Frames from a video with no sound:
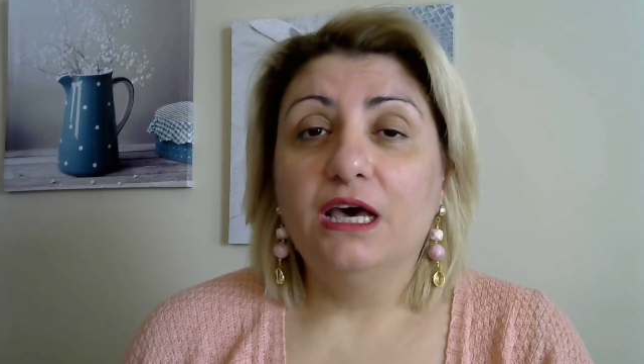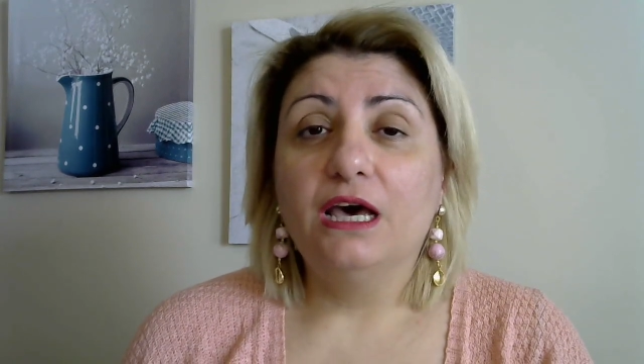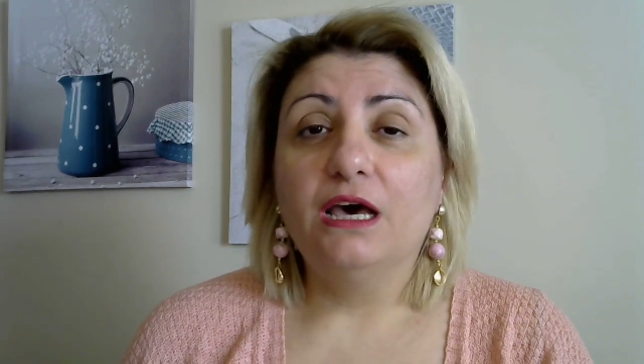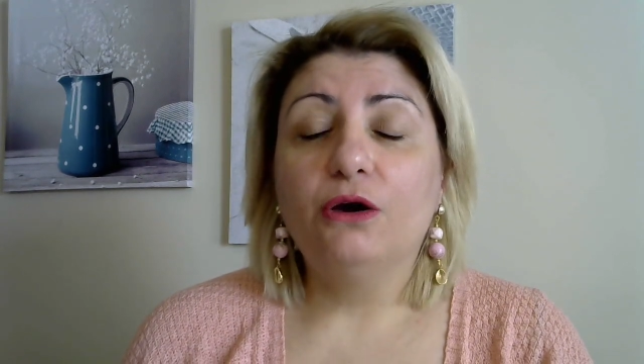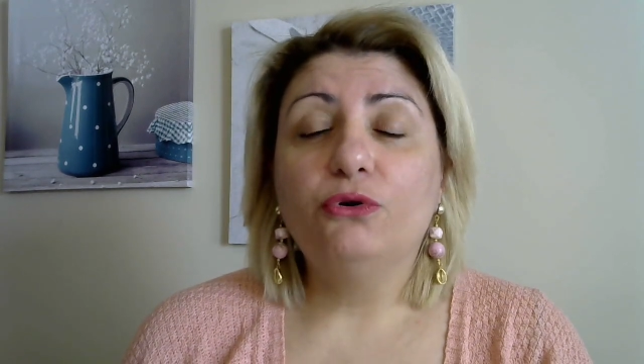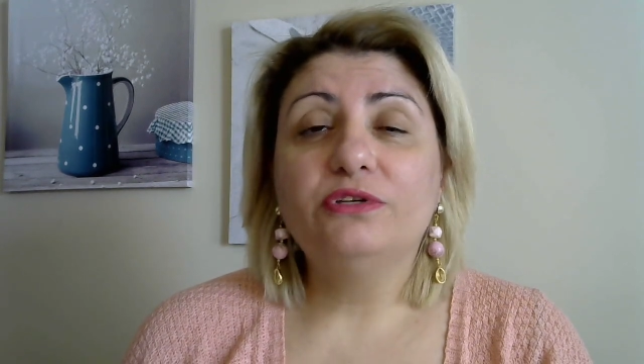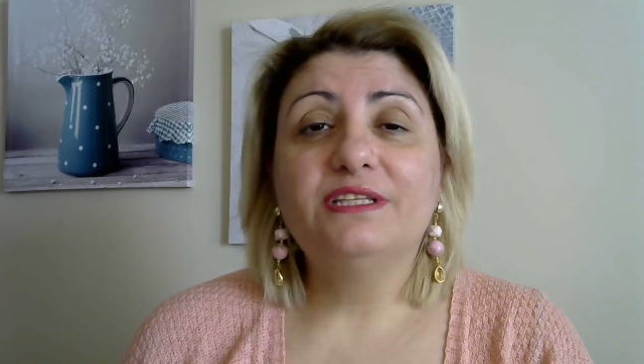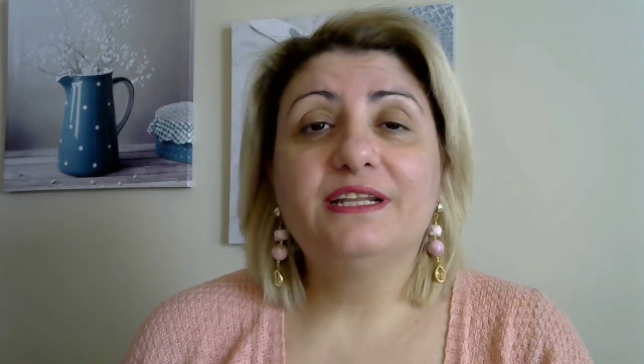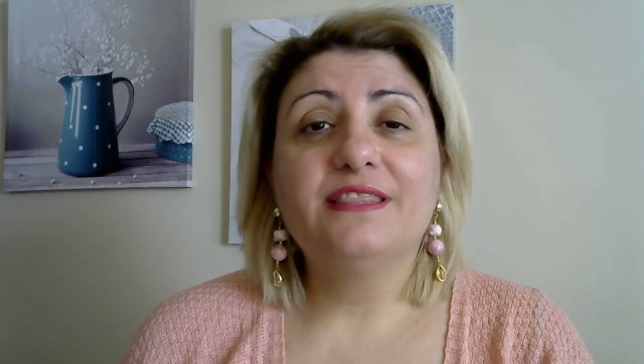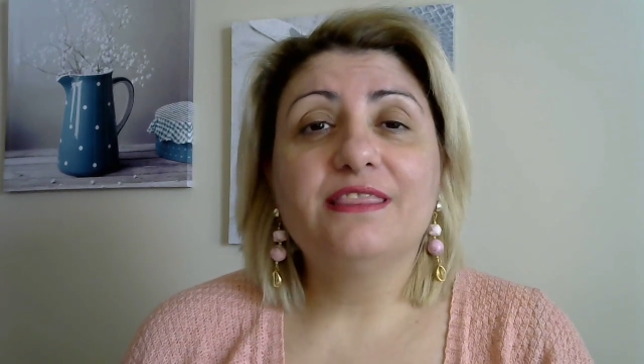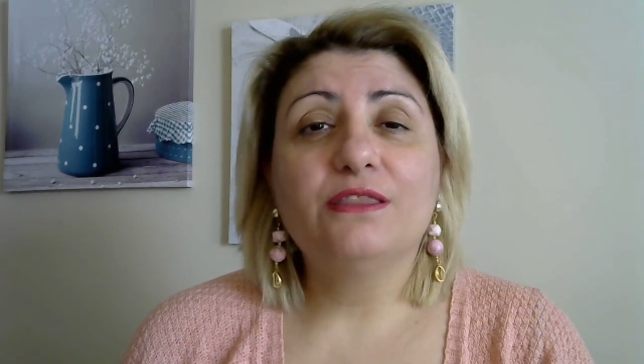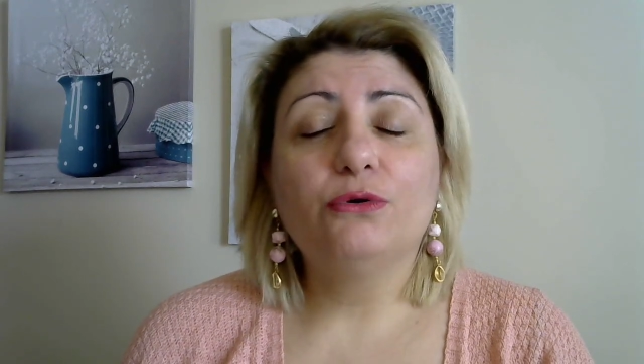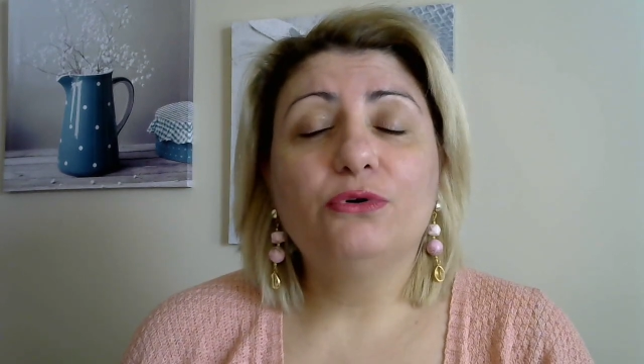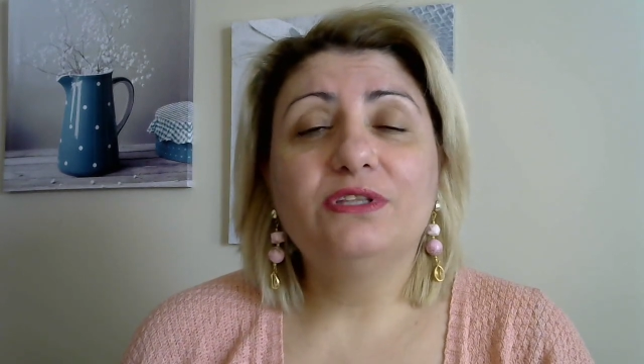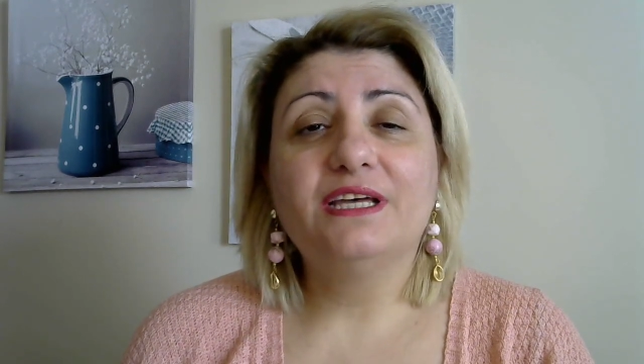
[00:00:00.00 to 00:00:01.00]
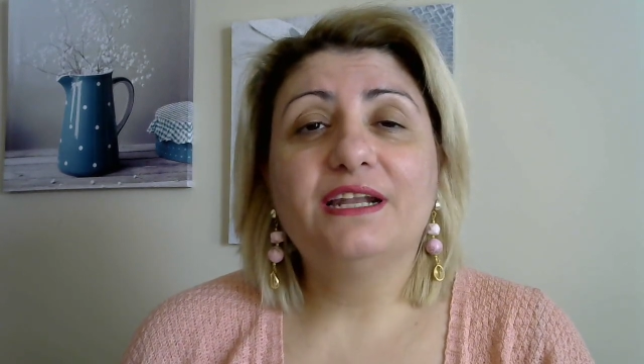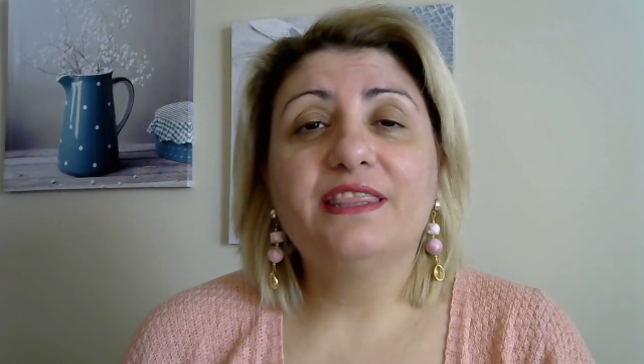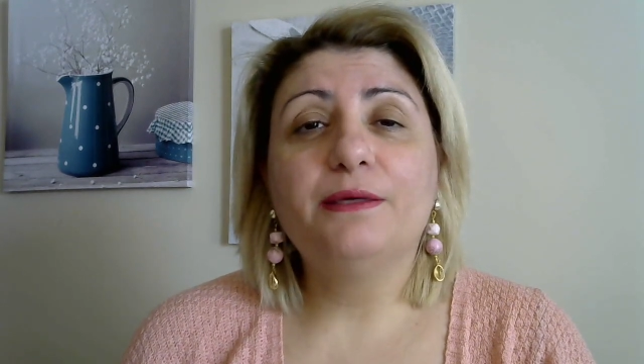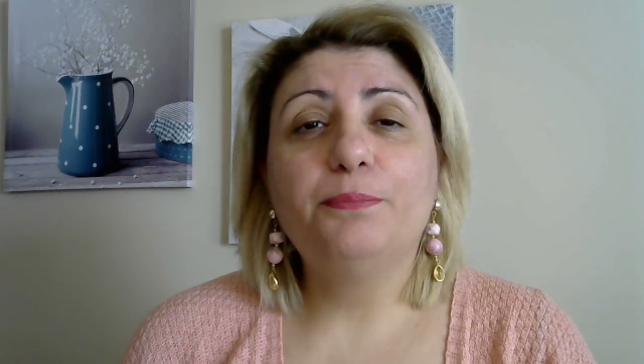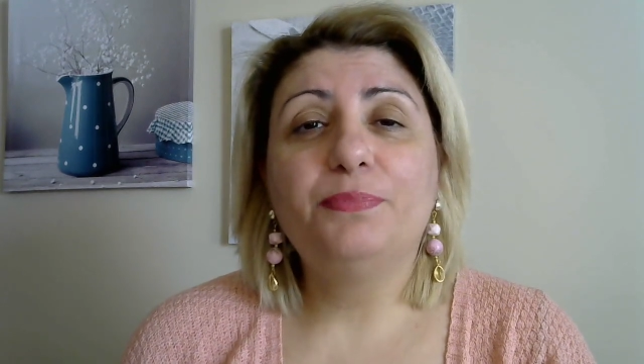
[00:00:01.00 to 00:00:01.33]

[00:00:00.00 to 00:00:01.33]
What are the